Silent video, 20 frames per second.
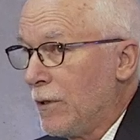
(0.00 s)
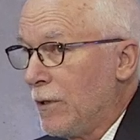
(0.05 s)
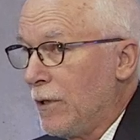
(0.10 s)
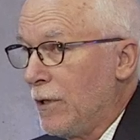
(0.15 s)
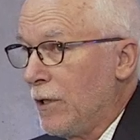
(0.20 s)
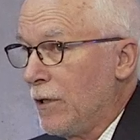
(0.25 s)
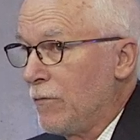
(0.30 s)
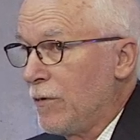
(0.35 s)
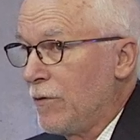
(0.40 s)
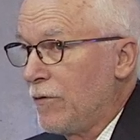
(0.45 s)

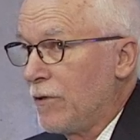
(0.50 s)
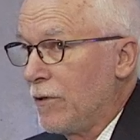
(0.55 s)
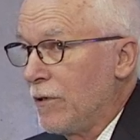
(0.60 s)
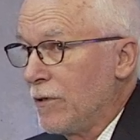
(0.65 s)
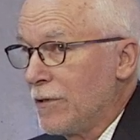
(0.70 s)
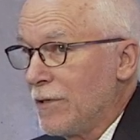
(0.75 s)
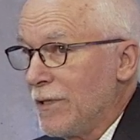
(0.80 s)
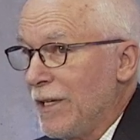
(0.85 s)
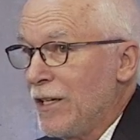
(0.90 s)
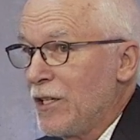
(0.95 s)
We've
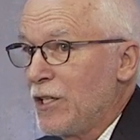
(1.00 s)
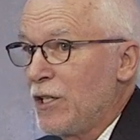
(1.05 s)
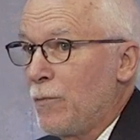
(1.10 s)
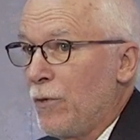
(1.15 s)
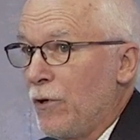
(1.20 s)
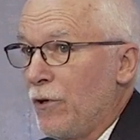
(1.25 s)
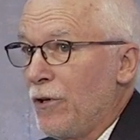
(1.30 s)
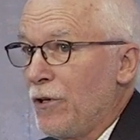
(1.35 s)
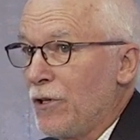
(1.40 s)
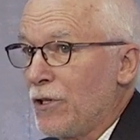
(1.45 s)
got
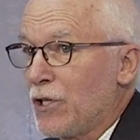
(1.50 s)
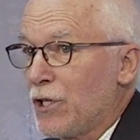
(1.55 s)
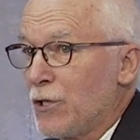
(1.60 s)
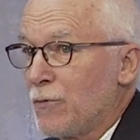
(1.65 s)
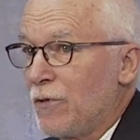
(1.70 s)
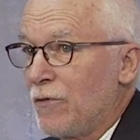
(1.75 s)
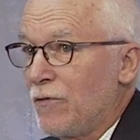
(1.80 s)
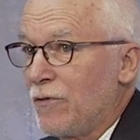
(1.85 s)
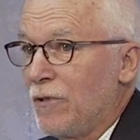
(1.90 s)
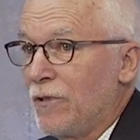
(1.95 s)

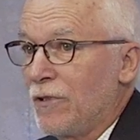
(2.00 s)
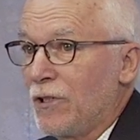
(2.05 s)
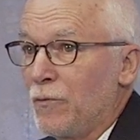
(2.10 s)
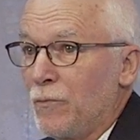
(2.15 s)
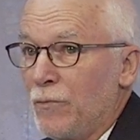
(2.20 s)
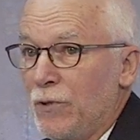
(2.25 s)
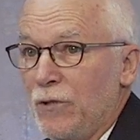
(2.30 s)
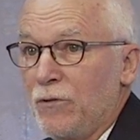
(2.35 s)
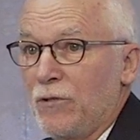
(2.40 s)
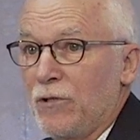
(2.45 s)
antibiotics, we've got
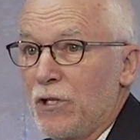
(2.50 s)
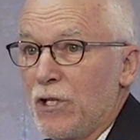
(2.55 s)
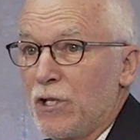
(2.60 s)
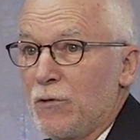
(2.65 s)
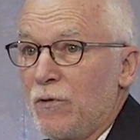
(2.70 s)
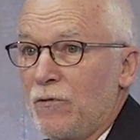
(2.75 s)
computers,